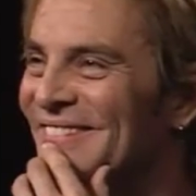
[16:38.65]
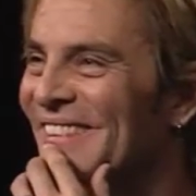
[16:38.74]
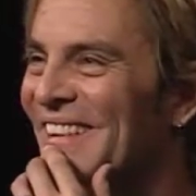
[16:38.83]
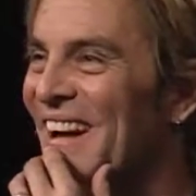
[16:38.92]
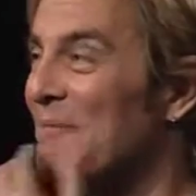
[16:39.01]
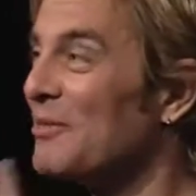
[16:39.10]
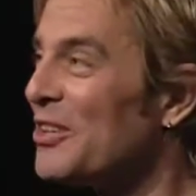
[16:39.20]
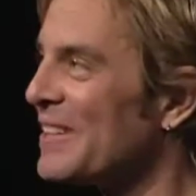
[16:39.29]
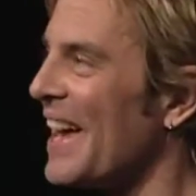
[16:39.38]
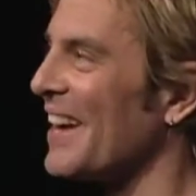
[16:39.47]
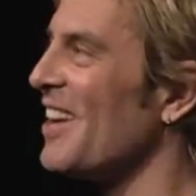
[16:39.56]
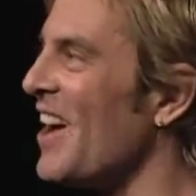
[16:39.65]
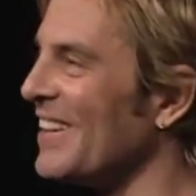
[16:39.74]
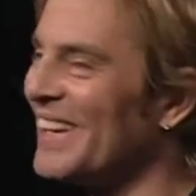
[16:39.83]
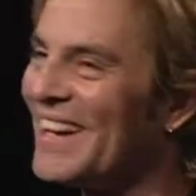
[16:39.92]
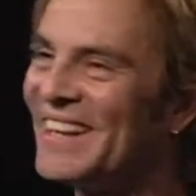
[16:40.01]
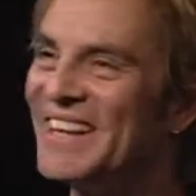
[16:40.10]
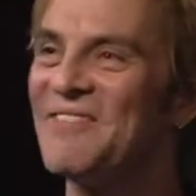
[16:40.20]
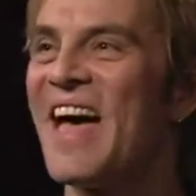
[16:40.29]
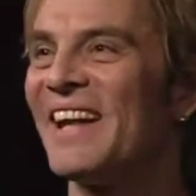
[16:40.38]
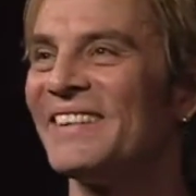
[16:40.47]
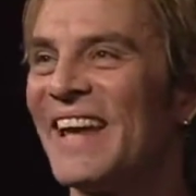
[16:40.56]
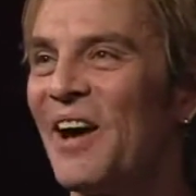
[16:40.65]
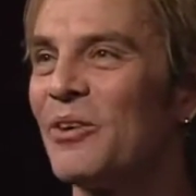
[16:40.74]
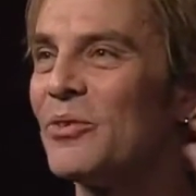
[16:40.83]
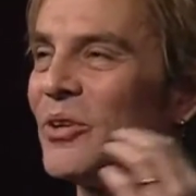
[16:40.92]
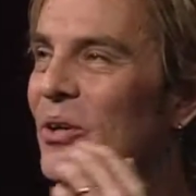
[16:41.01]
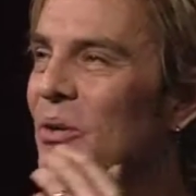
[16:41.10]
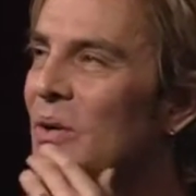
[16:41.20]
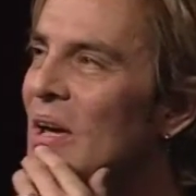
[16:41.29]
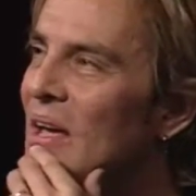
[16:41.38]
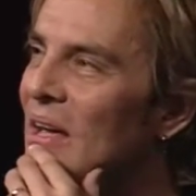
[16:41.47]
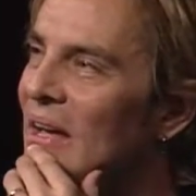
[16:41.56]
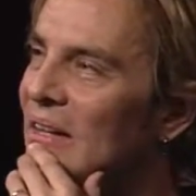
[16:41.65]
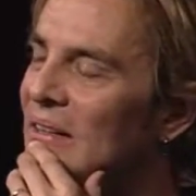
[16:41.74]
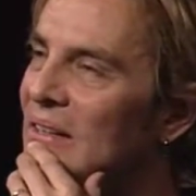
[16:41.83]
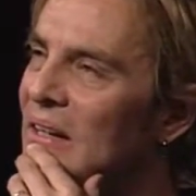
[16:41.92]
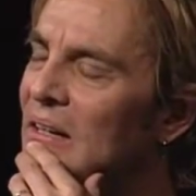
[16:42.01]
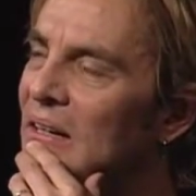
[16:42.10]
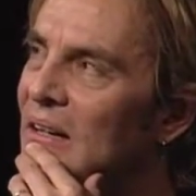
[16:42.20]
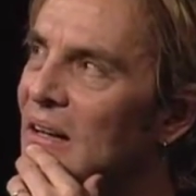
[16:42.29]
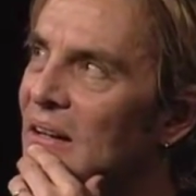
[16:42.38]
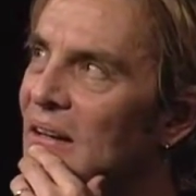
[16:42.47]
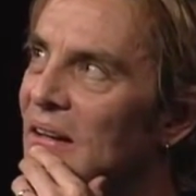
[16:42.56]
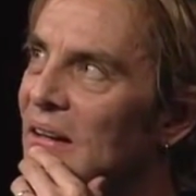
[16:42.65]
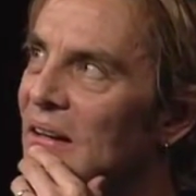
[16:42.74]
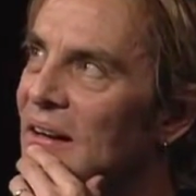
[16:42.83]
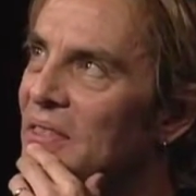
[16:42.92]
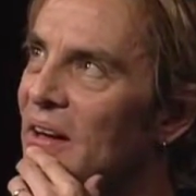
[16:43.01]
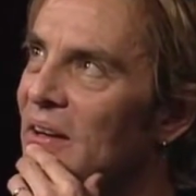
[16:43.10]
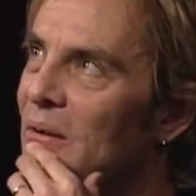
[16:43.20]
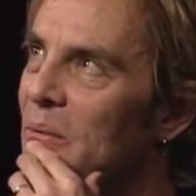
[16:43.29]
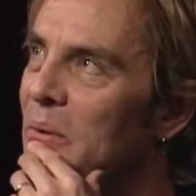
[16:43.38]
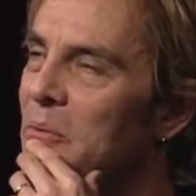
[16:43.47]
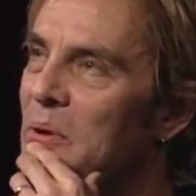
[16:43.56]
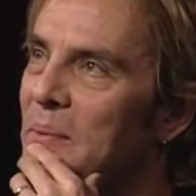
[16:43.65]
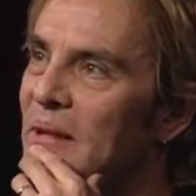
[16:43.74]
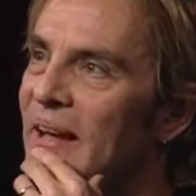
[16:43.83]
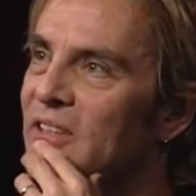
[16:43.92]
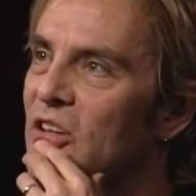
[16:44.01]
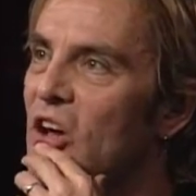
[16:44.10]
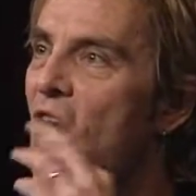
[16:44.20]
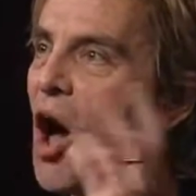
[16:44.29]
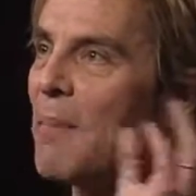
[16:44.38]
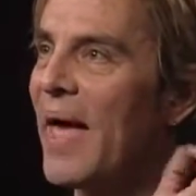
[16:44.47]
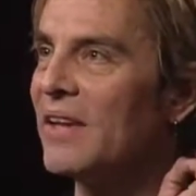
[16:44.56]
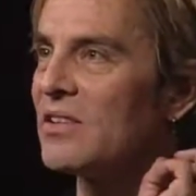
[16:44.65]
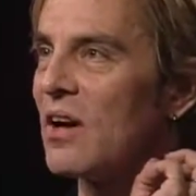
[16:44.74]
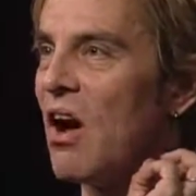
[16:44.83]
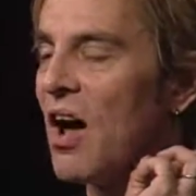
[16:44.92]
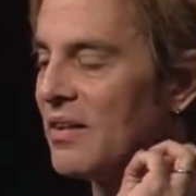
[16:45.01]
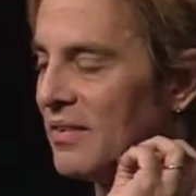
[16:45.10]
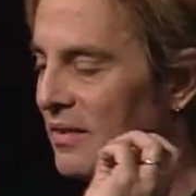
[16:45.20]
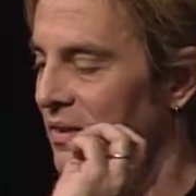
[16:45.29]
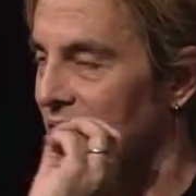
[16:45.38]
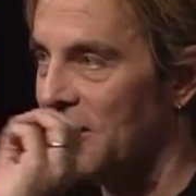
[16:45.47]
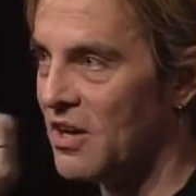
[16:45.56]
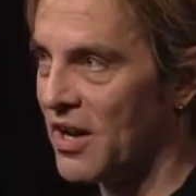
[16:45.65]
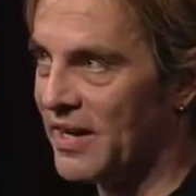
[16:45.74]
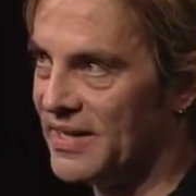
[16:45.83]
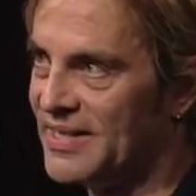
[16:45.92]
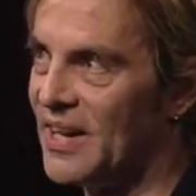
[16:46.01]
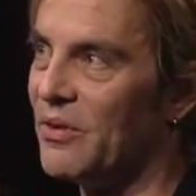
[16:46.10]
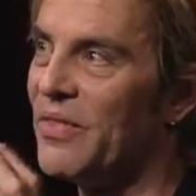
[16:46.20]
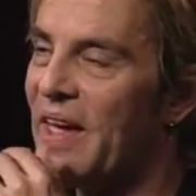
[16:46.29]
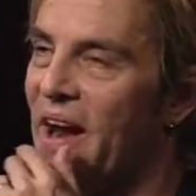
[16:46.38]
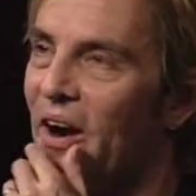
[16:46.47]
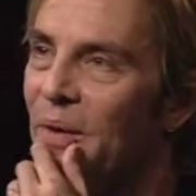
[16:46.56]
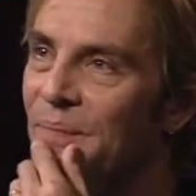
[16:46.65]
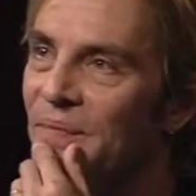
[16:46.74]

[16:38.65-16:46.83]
And then I'm looked at a lot, and then I leave that town, you know? And I thought, what would it be like to comment on the audience out there?